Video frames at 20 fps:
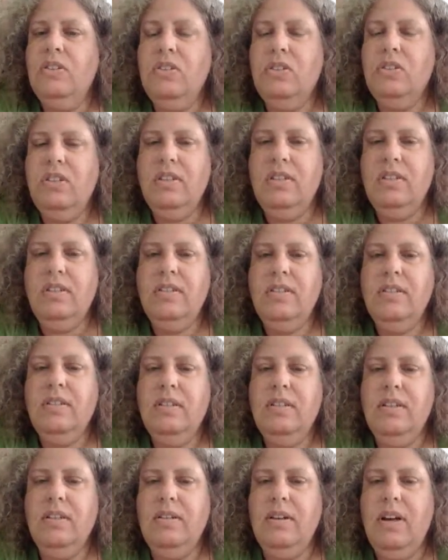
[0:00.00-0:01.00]
So this is
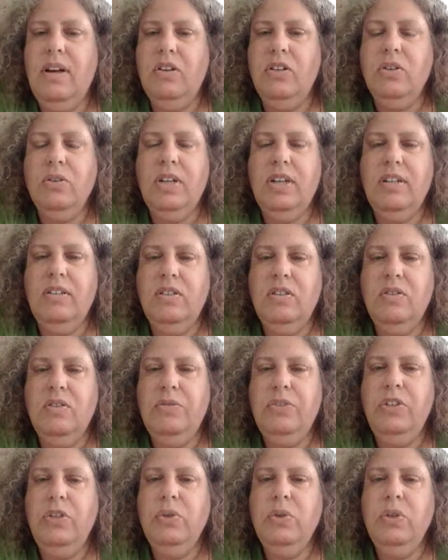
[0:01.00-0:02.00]
how you can
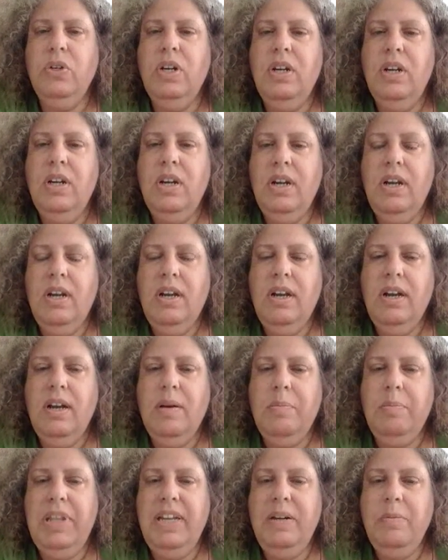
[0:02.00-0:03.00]
view
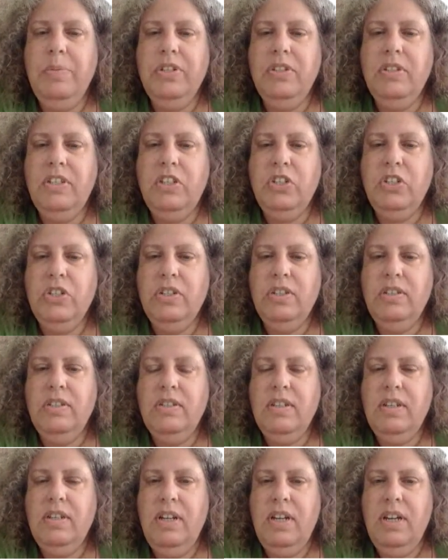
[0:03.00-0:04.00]
uh, plane
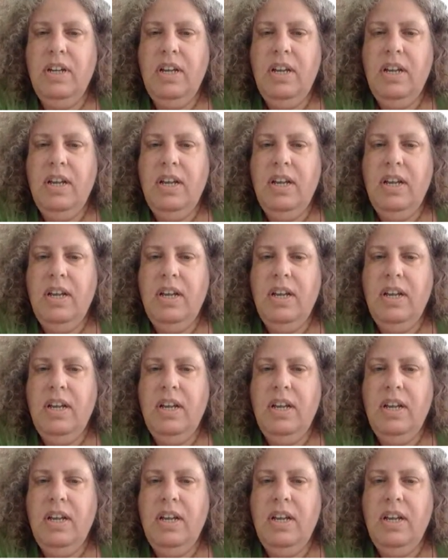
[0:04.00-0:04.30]
partitions.